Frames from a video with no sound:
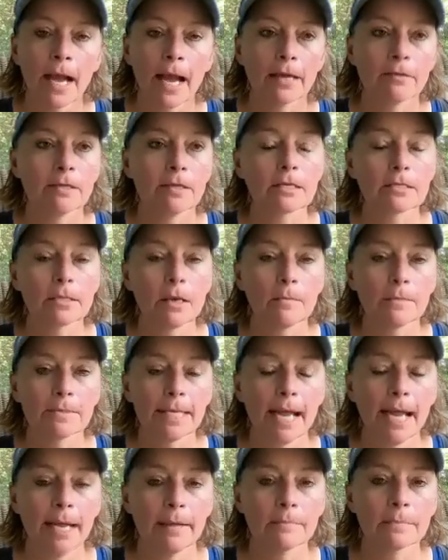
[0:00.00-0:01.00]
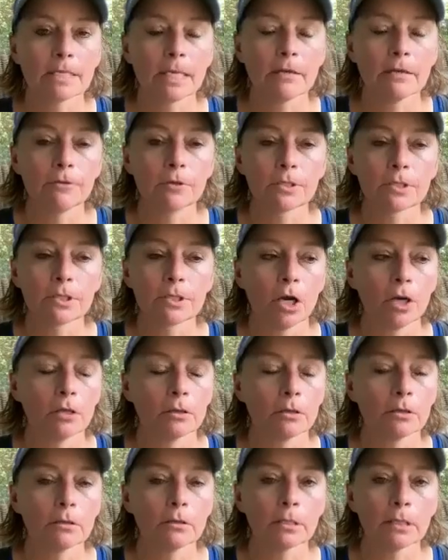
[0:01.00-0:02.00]
I think sometimes if you
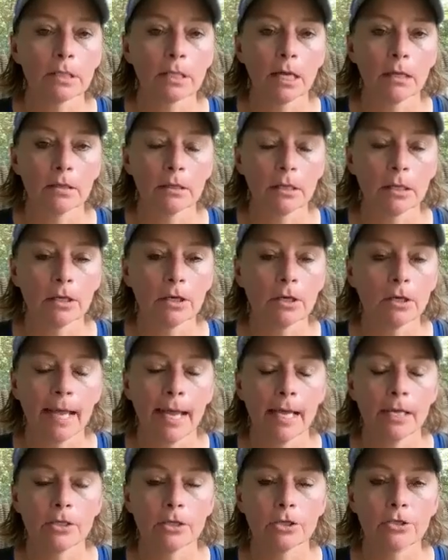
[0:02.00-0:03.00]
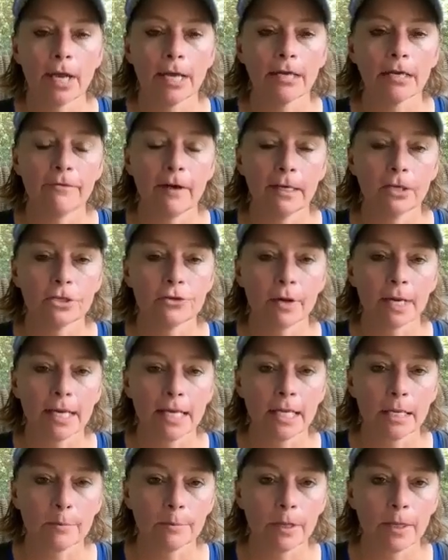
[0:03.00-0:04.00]
start looking on the internet and you're trying to find a
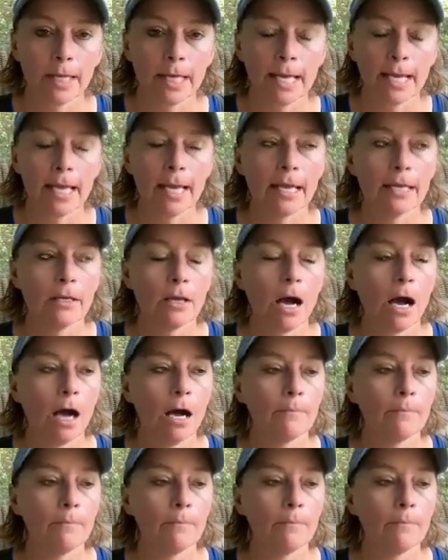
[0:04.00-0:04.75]
training plan,